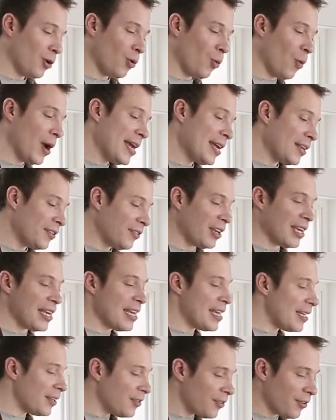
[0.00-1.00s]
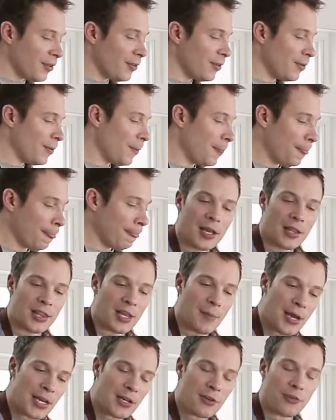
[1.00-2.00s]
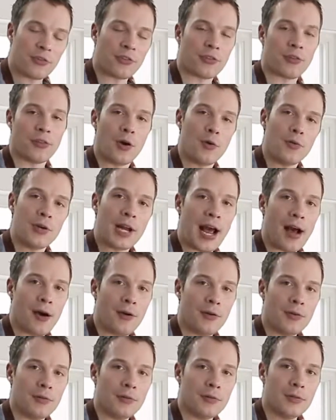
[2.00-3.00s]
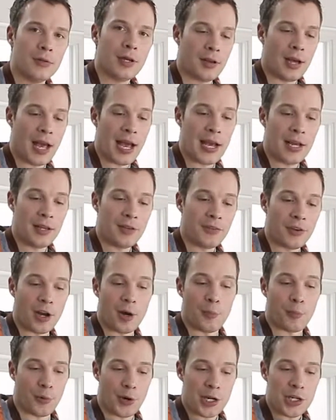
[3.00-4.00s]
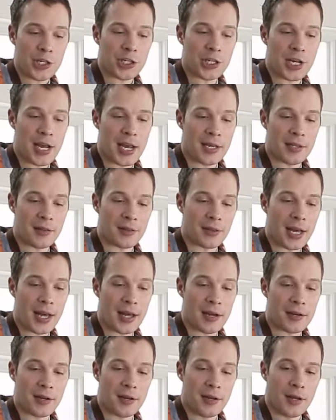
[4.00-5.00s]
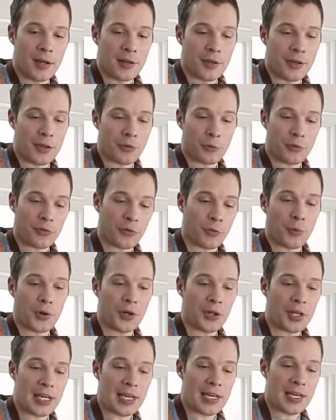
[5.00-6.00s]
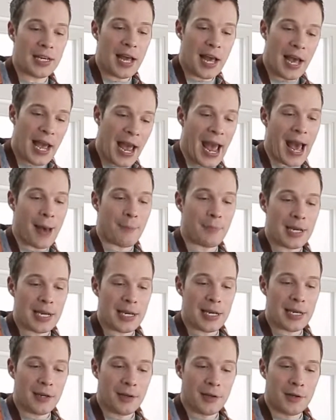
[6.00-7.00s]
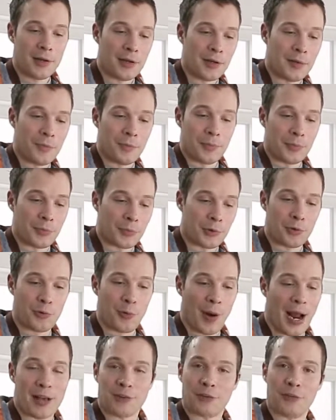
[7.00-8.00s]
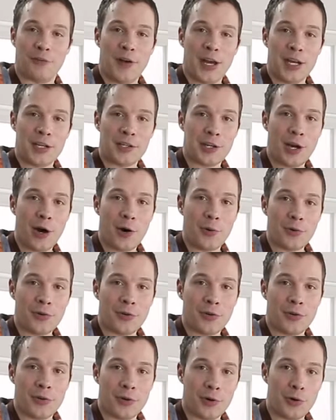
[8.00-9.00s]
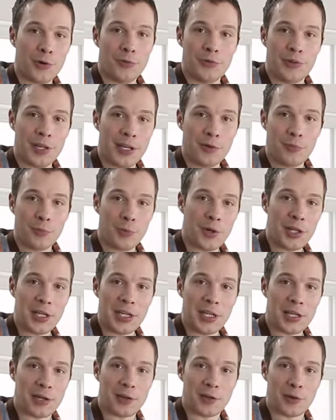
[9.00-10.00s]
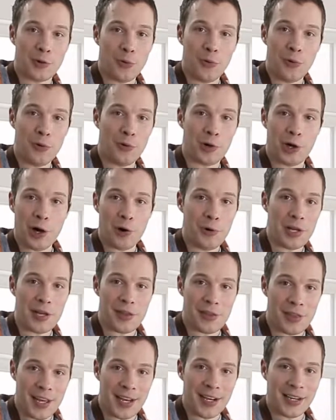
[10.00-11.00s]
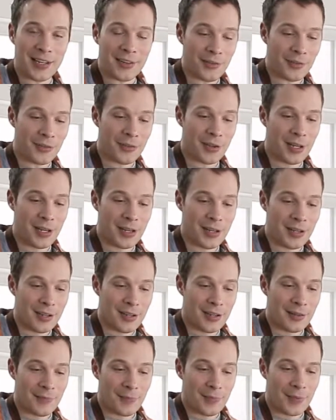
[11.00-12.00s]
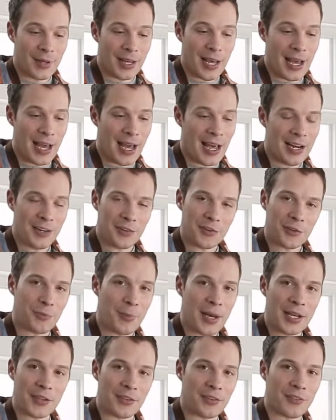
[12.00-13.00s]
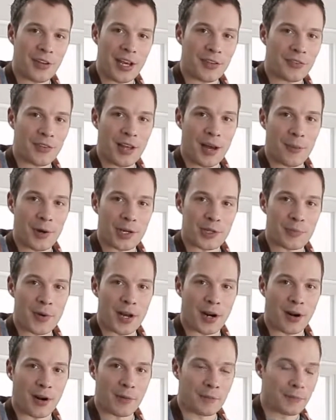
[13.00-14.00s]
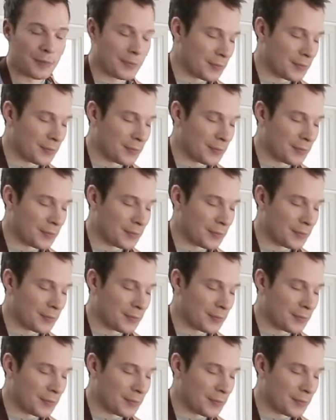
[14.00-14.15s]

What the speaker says: way to eat. They make you slow down and appreciate that this was a really happy grass-fed goat who did really cool goaty things, and it just makes it taste that much better.